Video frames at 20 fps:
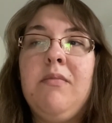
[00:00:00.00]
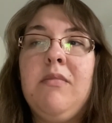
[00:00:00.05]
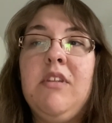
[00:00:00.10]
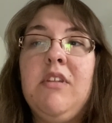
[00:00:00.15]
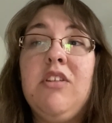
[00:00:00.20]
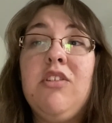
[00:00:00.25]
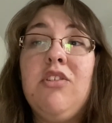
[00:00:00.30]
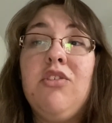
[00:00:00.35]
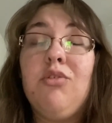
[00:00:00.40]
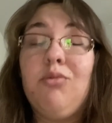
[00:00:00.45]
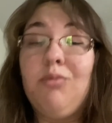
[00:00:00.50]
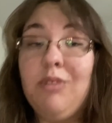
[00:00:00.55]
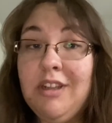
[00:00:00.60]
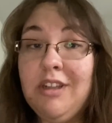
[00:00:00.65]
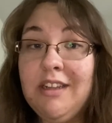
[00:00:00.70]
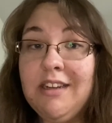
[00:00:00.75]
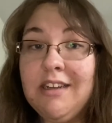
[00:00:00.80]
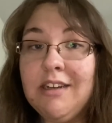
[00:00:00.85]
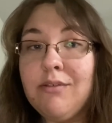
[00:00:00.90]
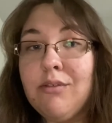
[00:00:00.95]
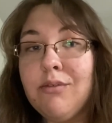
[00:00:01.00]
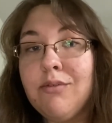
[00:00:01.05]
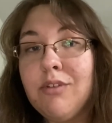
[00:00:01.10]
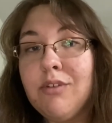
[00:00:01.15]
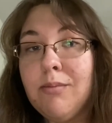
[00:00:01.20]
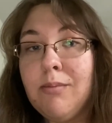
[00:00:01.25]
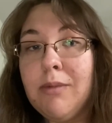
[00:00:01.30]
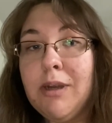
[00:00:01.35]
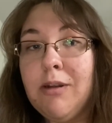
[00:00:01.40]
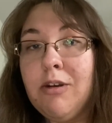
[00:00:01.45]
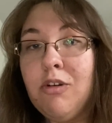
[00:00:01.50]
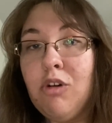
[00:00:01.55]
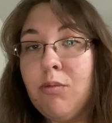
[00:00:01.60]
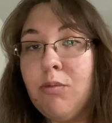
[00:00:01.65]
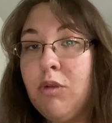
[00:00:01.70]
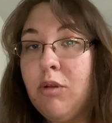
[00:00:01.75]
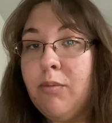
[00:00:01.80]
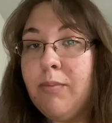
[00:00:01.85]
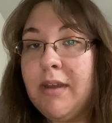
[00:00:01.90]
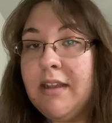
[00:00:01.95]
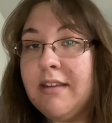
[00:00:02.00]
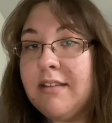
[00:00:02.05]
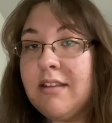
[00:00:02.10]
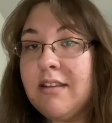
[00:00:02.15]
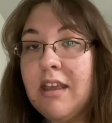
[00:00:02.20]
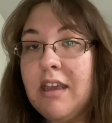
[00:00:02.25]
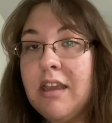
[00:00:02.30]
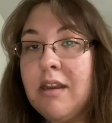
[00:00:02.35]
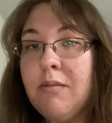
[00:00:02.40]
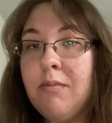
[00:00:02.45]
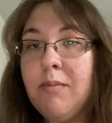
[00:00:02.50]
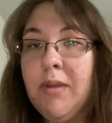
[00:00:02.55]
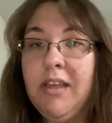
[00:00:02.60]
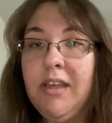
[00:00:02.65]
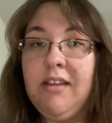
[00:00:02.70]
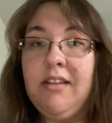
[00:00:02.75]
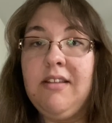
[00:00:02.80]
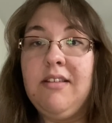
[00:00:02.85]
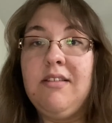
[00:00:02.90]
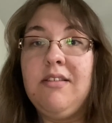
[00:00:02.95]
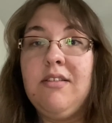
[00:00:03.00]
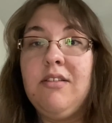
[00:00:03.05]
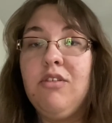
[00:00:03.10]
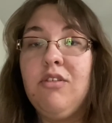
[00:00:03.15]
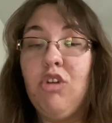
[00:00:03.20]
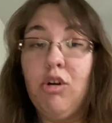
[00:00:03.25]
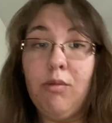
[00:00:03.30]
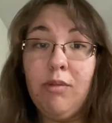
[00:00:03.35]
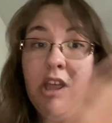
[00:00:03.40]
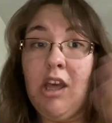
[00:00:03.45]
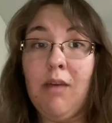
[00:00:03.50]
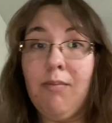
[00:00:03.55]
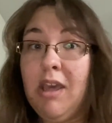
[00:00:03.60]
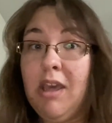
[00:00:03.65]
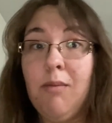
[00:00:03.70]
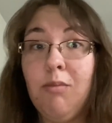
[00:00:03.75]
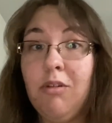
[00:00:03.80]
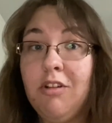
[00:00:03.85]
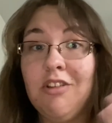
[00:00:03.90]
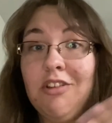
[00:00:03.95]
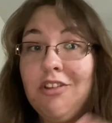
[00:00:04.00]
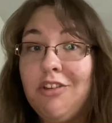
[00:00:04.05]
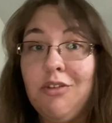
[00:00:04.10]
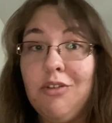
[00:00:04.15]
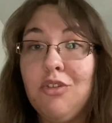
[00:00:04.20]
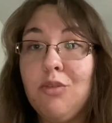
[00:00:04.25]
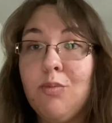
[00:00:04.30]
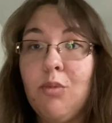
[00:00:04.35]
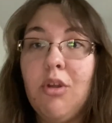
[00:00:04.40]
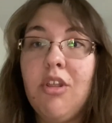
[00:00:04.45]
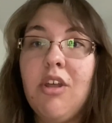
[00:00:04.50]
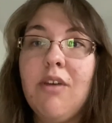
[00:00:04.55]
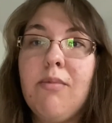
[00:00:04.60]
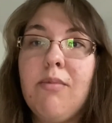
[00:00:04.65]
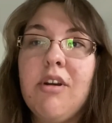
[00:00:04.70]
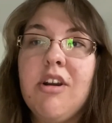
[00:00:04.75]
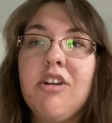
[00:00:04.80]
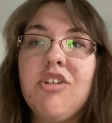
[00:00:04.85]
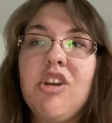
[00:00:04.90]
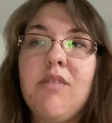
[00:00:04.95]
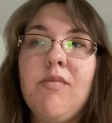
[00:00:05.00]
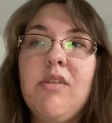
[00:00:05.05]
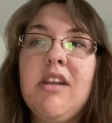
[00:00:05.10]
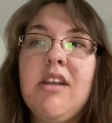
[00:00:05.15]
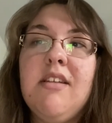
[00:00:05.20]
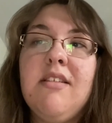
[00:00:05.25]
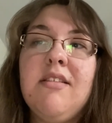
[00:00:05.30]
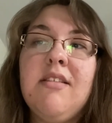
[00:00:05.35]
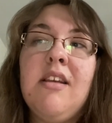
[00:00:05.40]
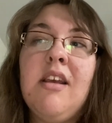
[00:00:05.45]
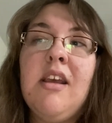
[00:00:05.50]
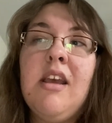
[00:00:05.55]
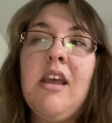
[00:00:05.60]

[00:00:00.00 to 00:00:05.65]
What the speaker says: This is really different from my normal baseline because normally I'm able to use both upper extremities